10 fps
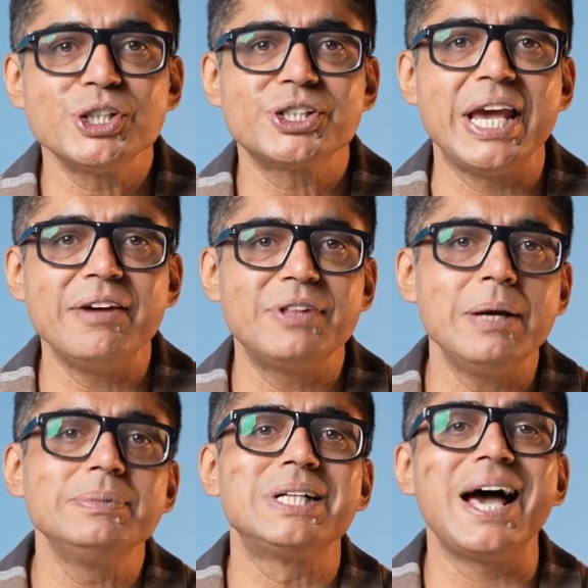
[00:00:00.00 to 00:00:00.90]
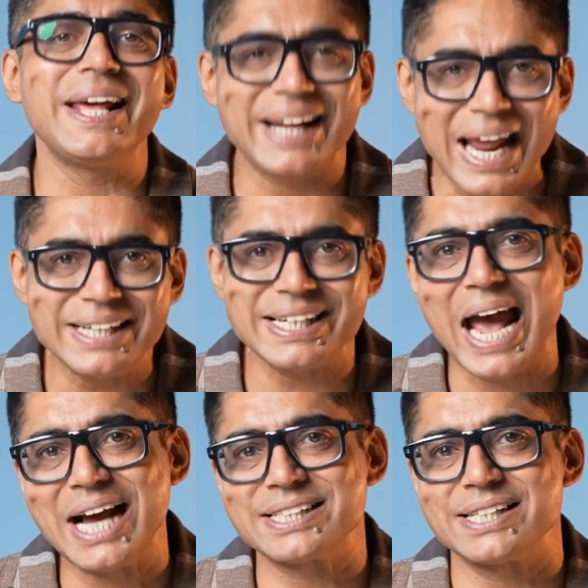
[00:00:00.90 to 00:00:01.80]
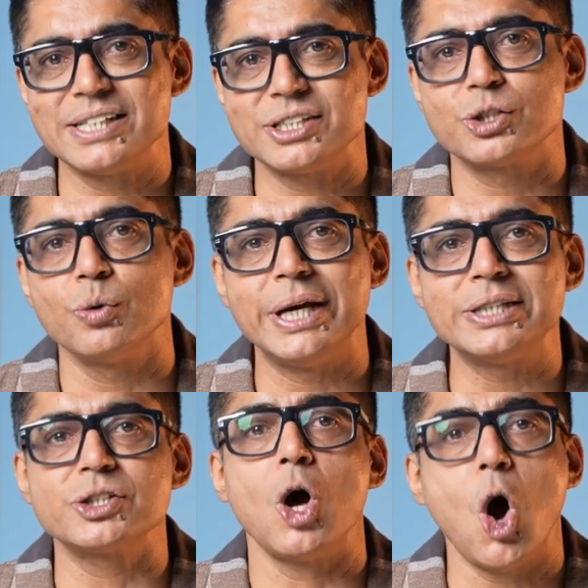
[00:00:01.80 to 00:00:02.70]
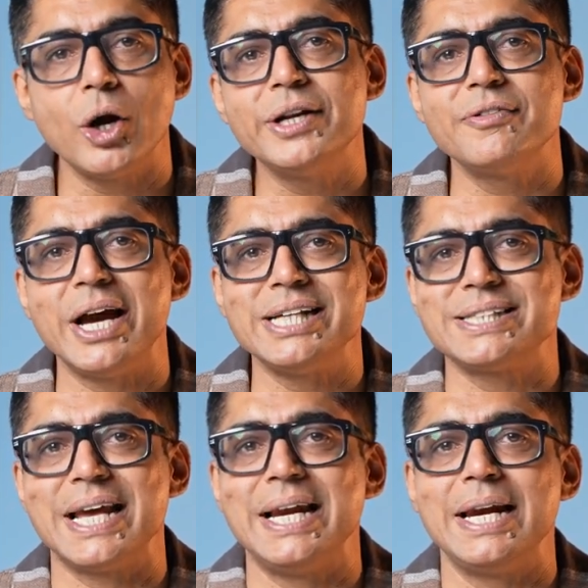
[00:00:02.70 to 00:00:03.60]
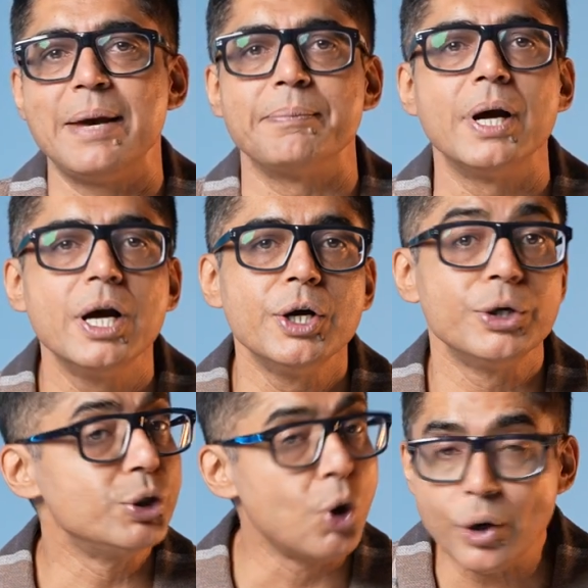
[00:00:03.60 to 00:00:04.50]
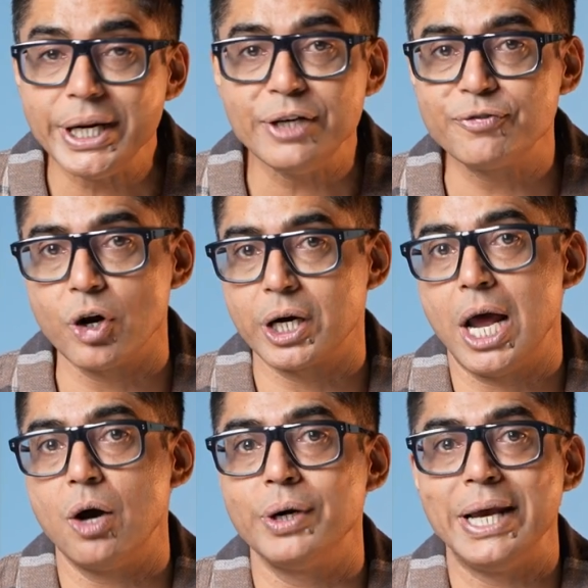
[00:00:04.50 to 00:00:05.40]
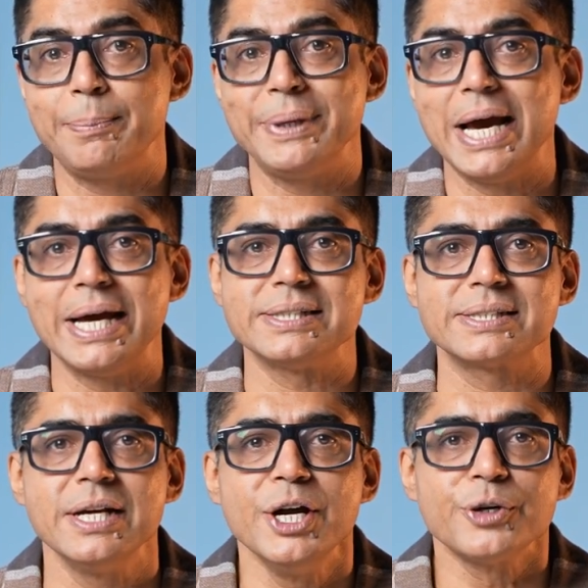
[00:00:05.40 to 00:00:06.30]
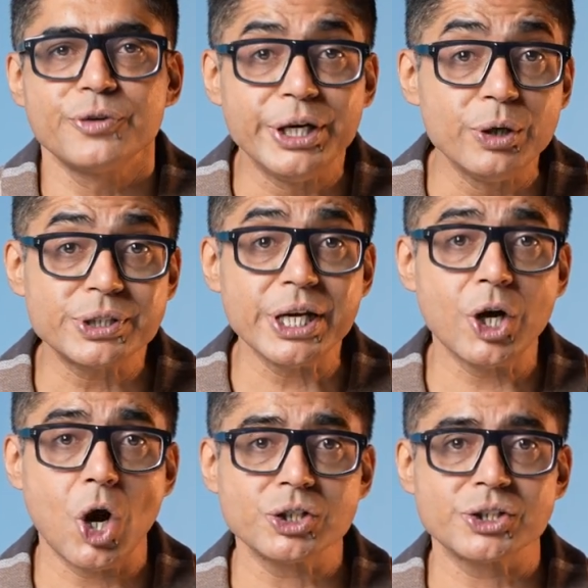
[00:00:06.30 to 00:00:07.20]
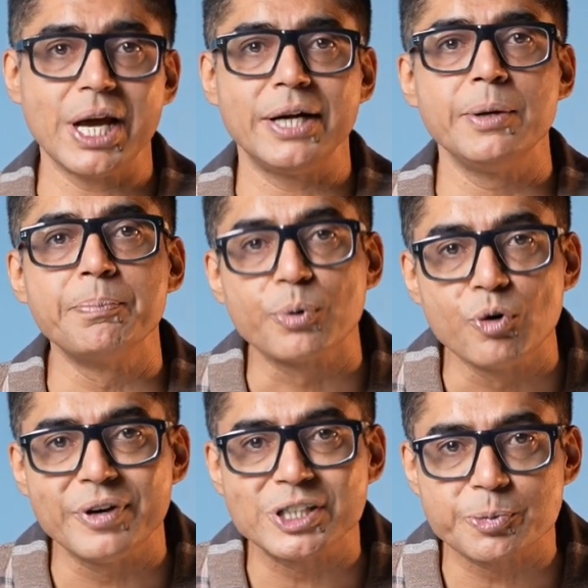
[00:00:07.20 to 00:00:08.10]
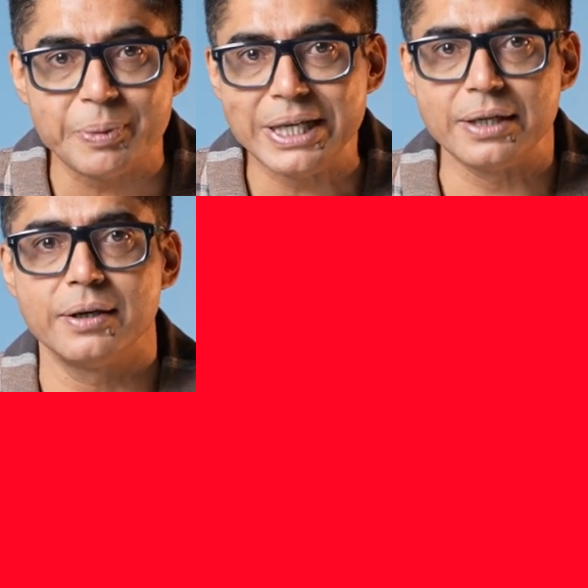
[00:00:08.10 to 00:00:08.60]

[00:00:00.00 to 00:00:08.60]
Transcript: just gave them direct access to its on-device LLM. No need for cloud APIs, reducing costs and improving speed.